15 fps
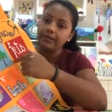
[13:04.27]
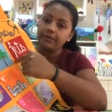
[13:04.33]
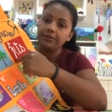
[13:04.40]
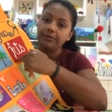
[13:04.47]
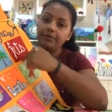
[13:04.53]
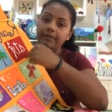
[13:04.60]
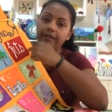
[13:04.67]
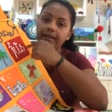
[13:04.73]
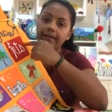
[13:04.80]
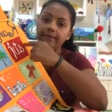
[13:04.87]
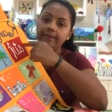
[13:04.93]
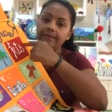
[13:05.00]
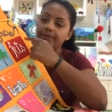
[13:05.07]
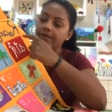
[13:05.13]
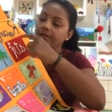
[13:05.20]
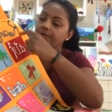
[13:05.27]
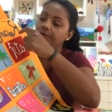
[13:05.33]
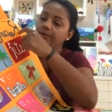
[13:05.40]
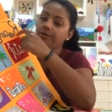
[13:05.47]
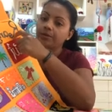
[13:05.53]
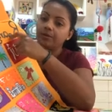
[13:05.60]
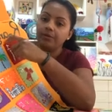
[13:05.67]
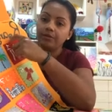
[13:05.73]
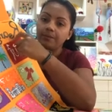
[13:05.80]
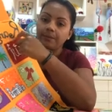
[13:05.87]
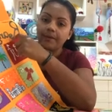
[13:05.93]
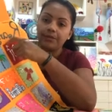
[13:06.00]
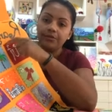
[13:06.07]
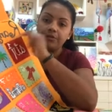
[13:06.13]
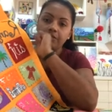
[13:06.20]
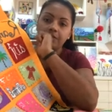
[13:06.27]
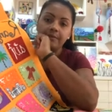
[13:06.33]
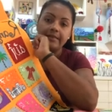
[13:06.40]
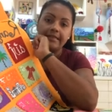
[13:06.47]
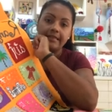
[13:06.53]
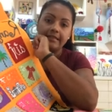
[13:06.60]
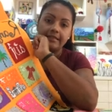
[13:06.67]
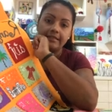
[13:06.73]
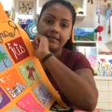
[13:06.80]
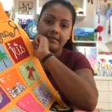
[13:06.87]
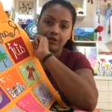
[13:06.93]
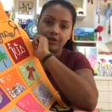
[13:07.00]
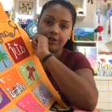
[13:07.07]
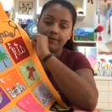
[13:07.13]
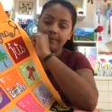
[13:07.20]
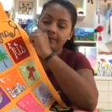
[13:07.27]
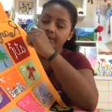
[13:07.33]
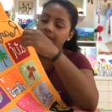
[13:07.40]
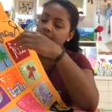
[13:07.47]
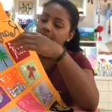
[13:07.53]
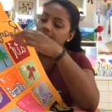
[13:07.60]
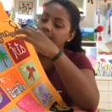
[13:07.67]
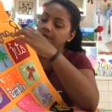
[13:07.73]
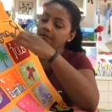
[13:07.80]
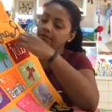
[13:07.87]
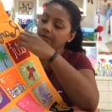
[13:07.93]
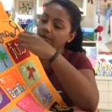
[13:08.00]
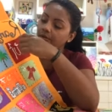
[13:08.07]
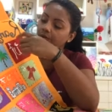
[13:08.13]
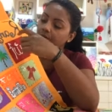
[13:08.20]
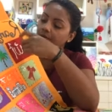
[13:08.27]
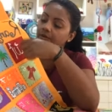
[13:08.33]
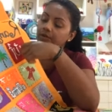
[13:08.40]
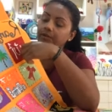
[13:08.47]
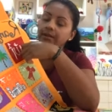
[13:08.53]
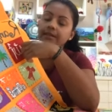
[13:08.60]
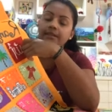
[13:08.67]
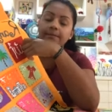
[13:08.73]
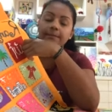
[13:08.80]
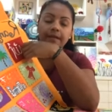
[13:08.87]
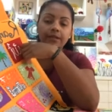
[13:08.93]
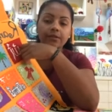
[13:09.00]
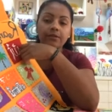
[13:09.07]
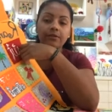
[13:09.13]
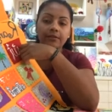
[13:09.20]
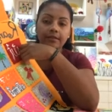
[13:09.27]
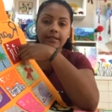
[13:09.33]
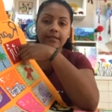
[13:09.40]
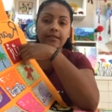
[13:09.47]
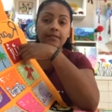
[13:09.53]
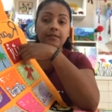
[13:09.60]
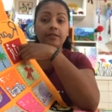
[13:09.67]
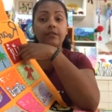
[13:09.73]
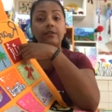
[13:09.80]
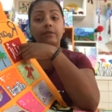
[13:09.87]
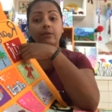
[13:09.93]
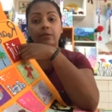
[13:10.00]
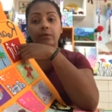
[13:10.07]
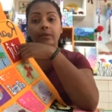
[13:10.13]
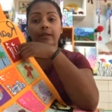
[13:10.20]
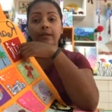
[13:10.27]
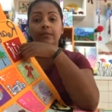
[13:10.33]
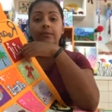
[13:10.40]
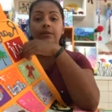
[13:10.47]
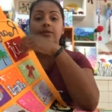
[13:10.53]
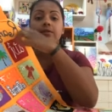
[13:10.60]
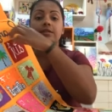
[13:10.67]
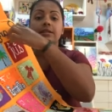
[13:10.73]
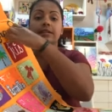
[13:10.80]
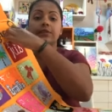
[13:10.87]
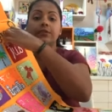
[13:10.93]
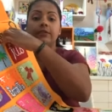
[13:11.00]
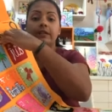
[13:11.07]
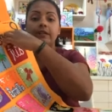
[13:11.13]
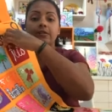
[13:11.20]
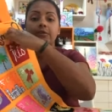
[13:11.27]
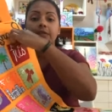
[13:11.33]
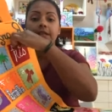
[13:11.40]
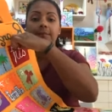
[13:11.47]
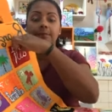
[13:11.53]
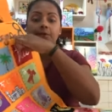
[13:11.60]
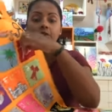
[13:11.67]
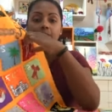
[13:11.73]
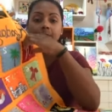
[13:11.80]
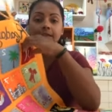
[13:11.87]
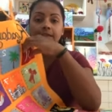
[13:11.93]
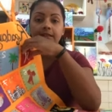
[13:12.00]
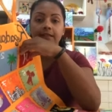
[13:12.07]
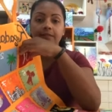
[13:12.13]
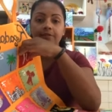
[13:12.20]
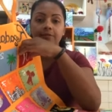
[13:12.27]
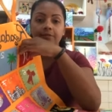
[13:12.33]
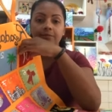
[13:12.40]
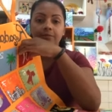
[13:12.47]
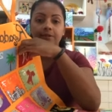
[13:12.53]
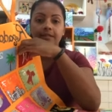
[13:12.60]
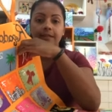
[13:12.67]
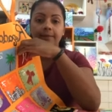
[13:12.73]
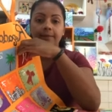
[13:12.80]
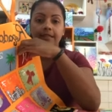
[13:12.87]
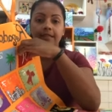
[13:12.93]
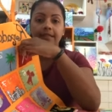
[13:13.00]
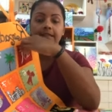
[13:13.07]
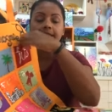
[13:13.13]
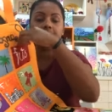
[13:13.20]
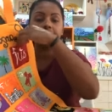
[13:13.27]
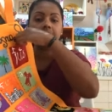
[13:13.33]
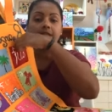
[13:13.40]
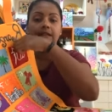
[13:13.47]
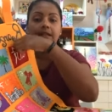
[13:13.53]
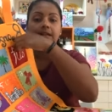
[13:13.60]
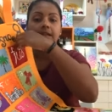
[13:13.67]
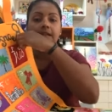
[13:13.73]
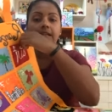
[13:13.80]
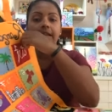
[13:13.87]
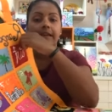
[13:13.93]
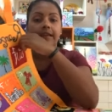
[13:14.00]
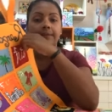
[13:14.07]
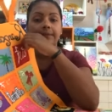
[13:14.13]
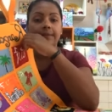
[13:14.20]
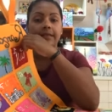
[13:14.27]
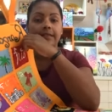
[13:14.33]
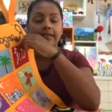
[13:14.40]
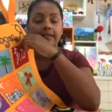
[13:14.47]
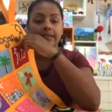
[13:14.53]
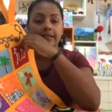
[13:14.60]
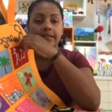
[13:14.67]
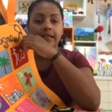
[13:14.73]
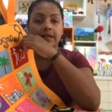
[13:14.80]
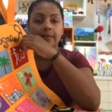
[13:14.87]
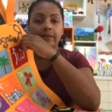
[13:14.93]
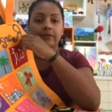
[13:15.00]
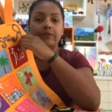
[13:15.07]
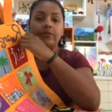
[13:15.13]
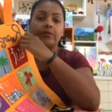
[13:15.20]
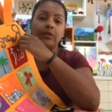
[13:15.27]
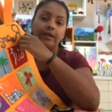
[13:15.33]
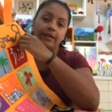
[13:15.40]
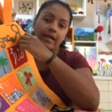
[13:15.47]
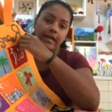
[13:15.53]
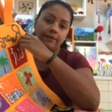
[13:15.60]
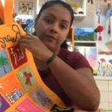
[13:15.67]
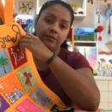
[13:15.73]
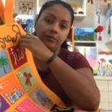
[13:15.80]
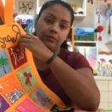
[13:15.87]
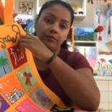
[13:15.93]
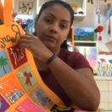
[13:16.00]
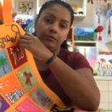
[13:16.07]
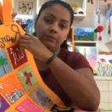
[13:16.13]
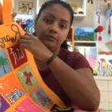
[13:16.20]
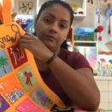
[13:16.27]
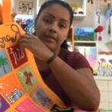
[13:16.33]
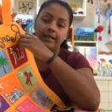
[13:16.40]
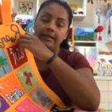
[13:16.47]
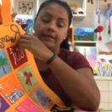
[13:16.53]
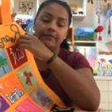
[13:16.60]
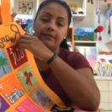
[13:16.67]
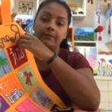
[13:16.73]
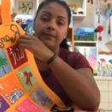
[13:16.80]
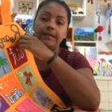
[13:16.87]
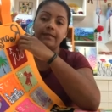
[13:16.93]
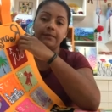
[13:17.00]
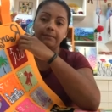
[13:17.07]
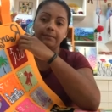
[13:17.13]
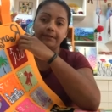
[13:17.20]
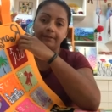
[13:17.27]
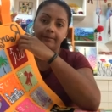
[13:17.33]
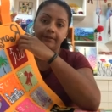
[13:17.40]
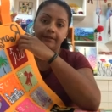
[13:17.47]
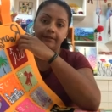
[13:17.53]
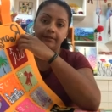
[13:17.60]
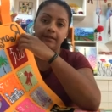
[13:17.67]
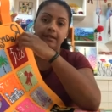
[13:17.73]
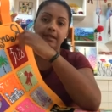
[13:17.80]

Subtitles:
U way. So the top part you will be not stitching. So it's better you stitch instead of gluing, because when you keep opening this to put something, it will can peel it and come if you have glue, and it will be not permanent.